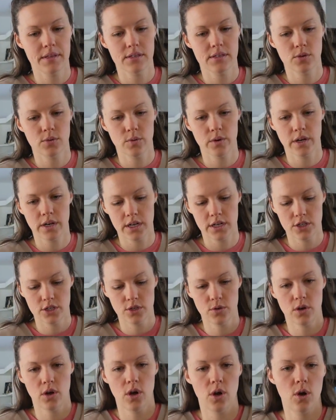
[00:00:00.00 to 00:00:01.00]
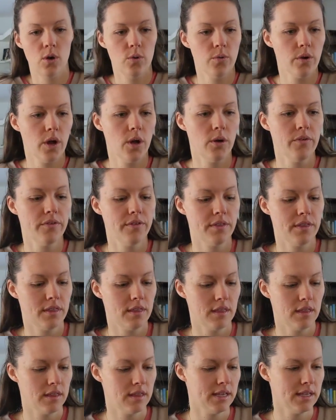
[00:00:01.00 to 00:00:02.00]
So we're gonna do a whole row
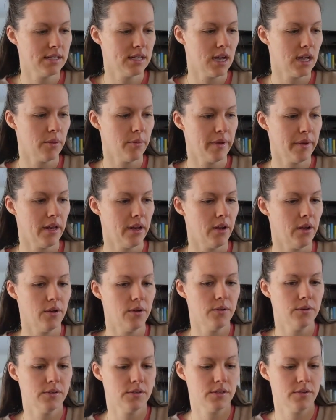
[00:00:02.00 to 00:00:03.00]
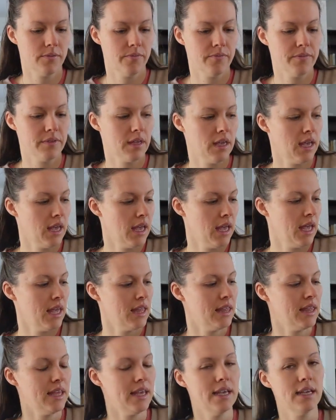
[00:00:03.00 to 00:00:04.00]
of these jalapenos.
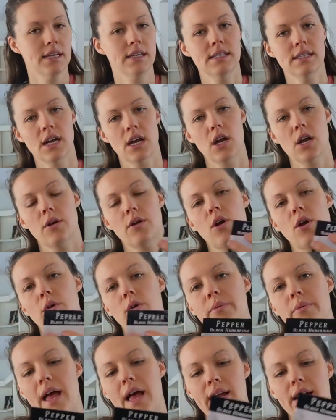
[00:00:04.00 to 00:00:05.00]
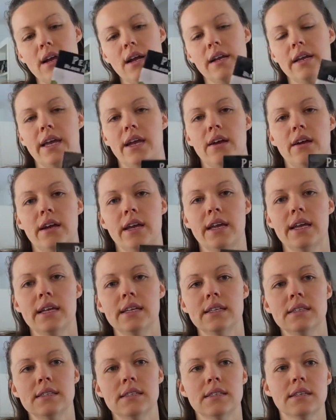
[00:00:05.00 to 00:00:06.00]
These are called black
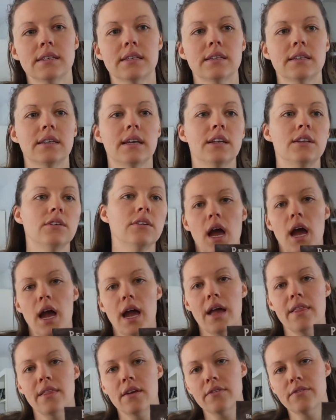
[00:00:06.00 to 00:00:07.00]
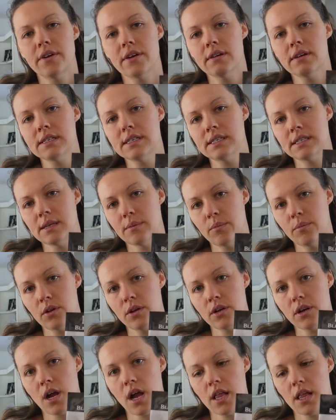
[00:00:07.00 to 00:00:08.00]
Hungarians. And they're very similar
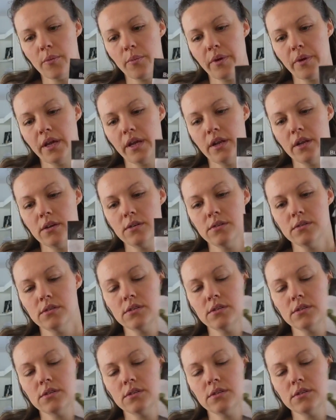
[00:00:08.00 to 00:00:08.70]
to jalapenos.